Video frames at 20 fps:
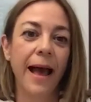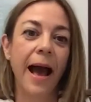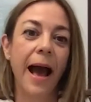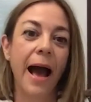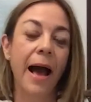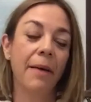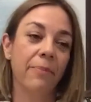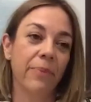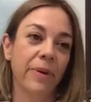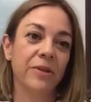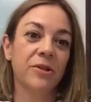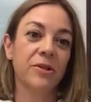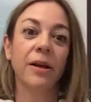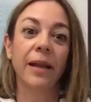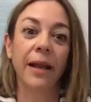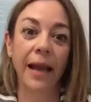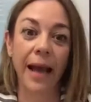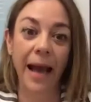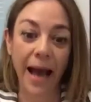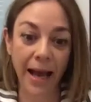I
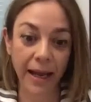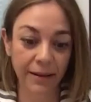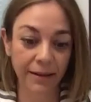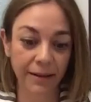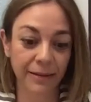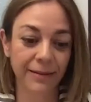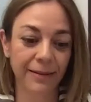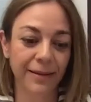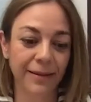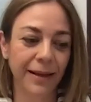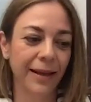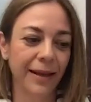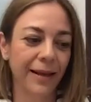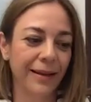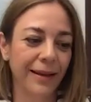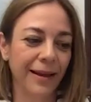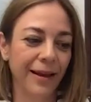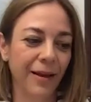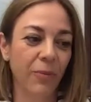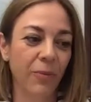personally had
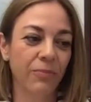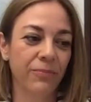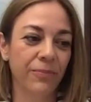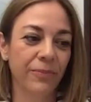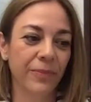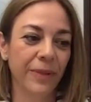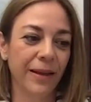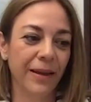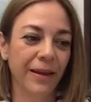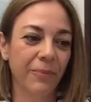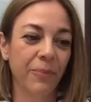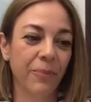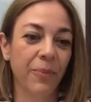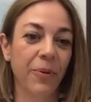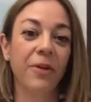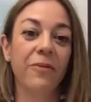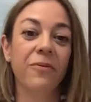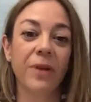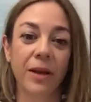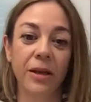the
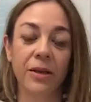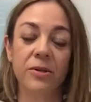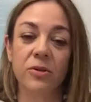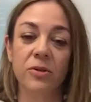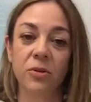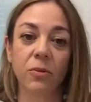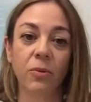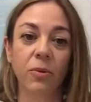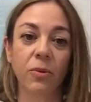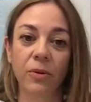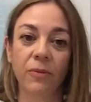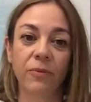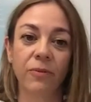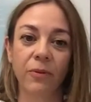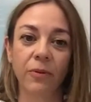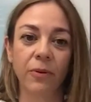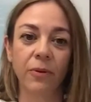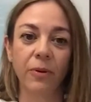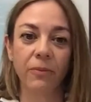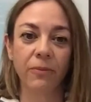privilege to work
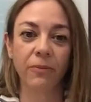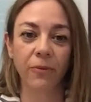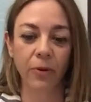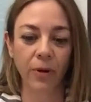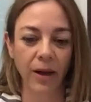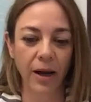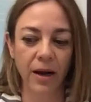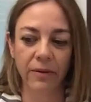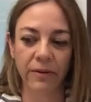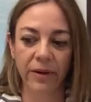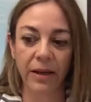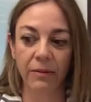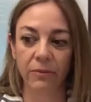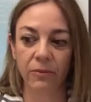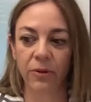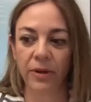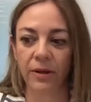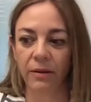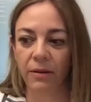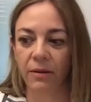for Cargill
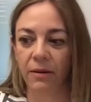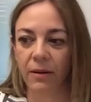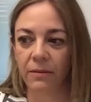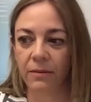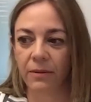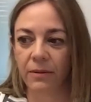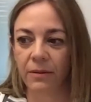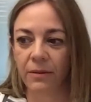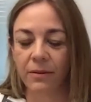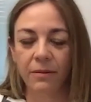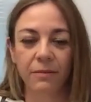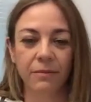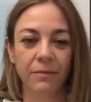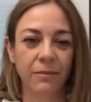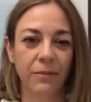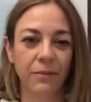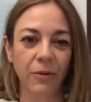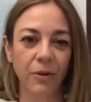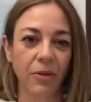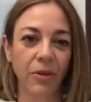during
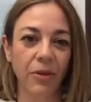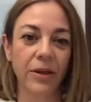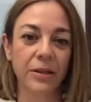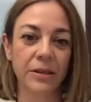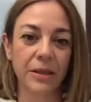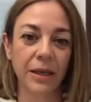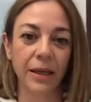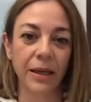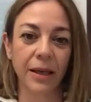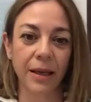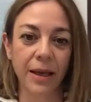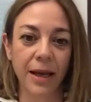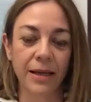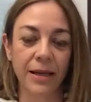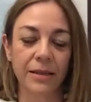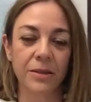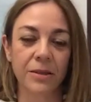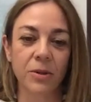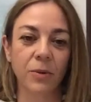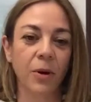13
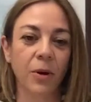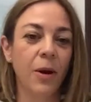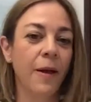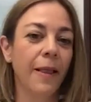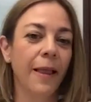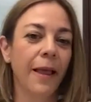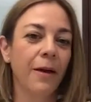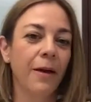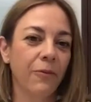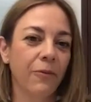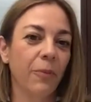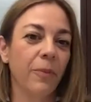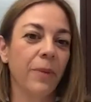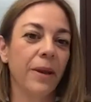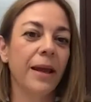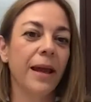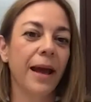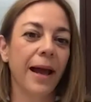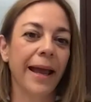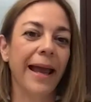years. So for
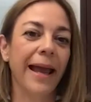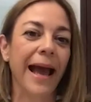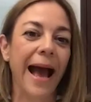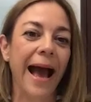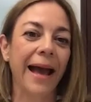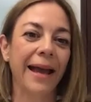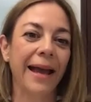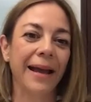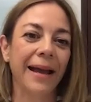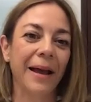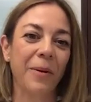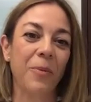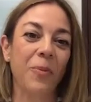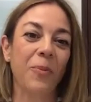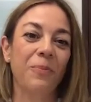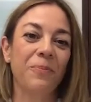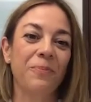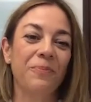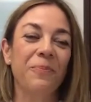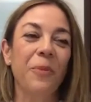me, I
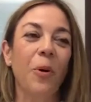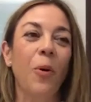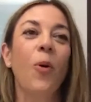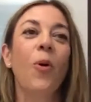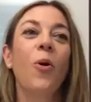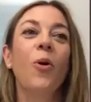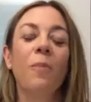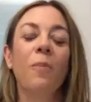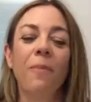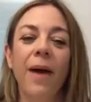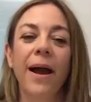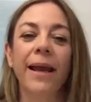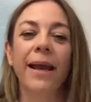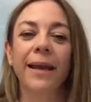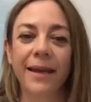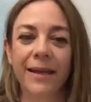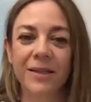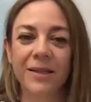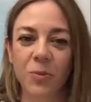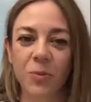all my
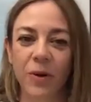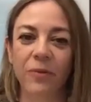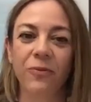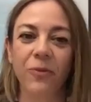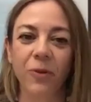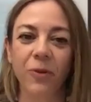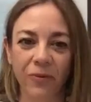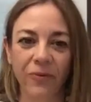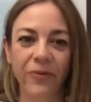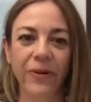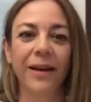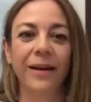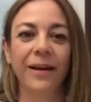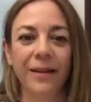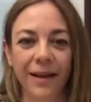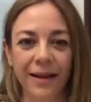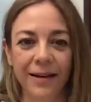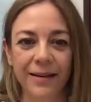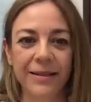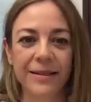needs were
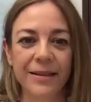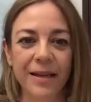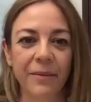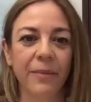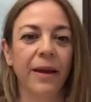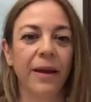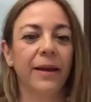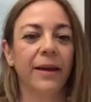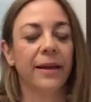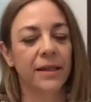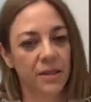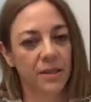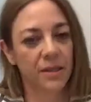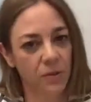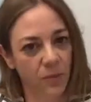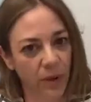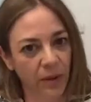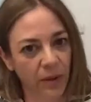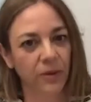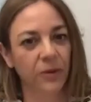fulfilled at the time. I
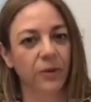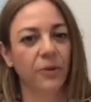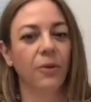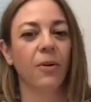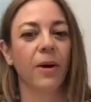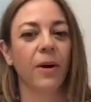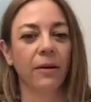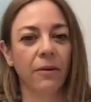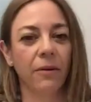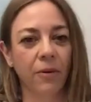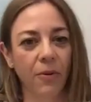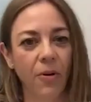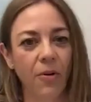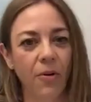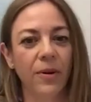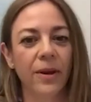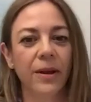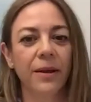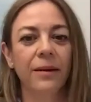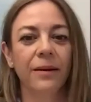guess when you are
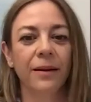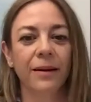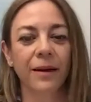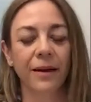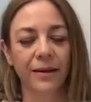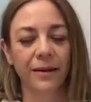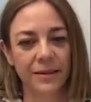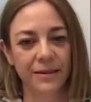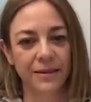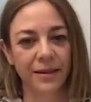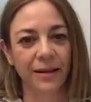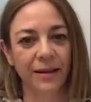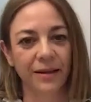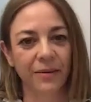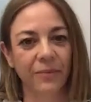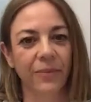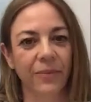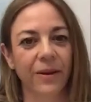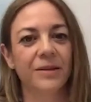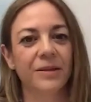growing and
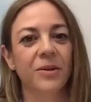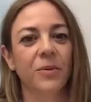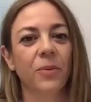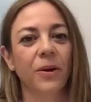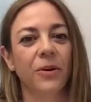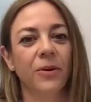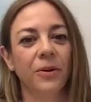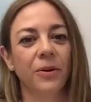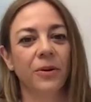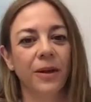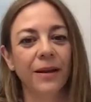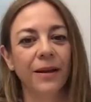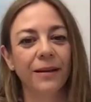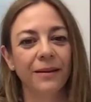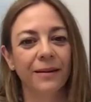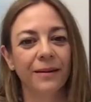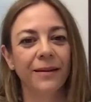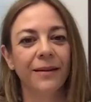understanding better what you need